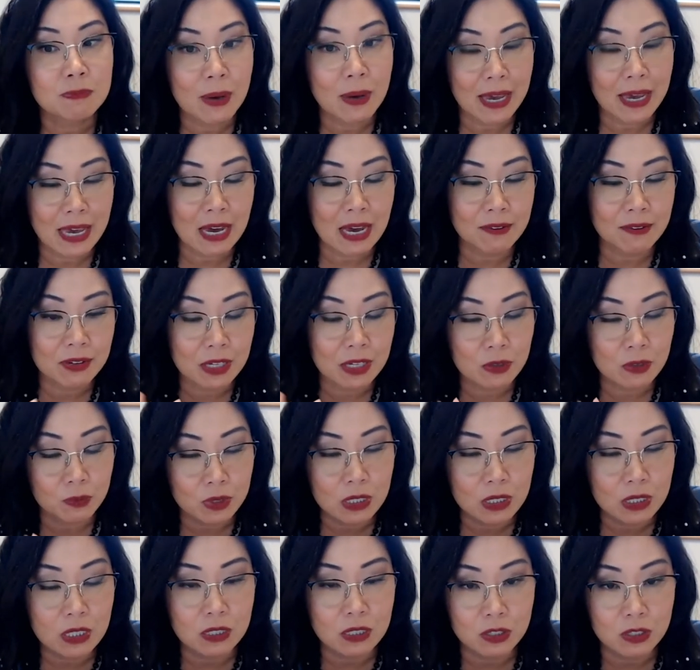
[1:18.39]
by having it
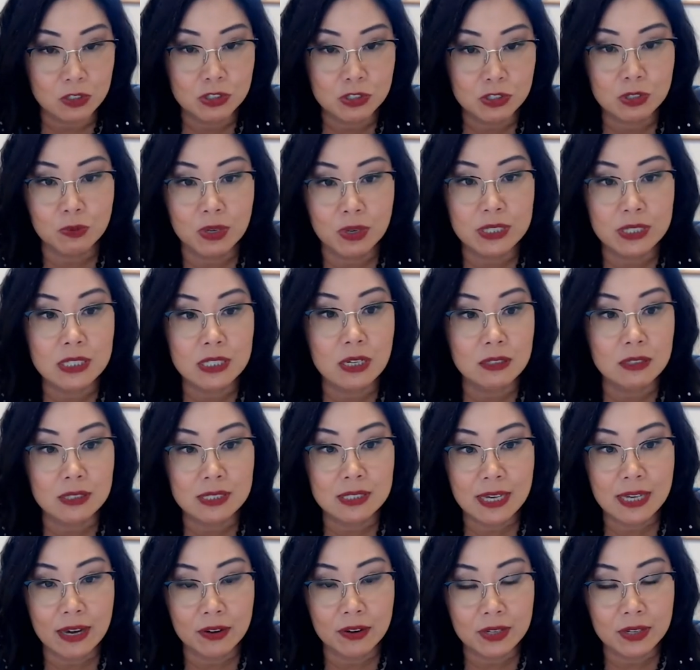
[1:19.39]
really close to our Douglas
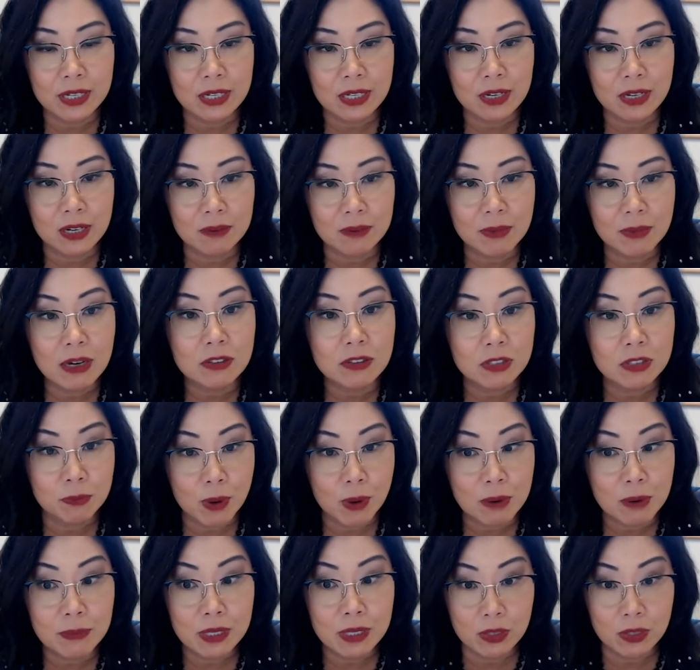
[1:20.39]
County um, Health
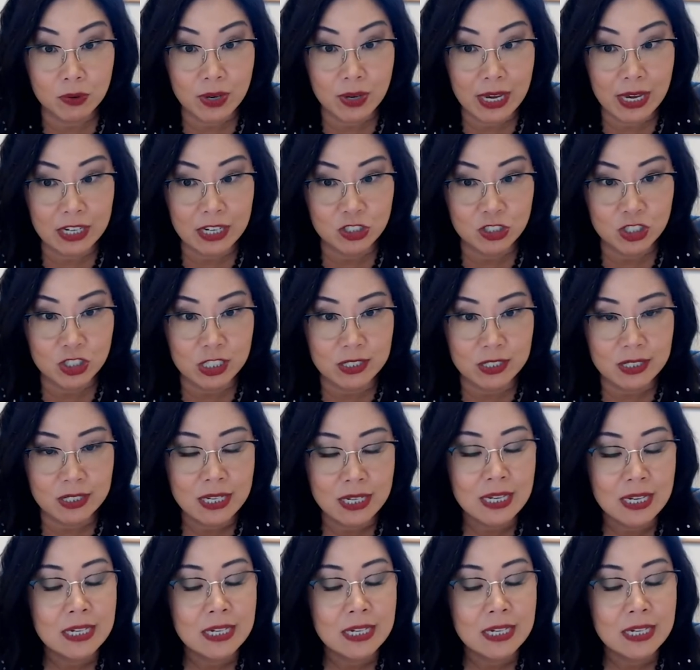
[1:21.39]
Department location.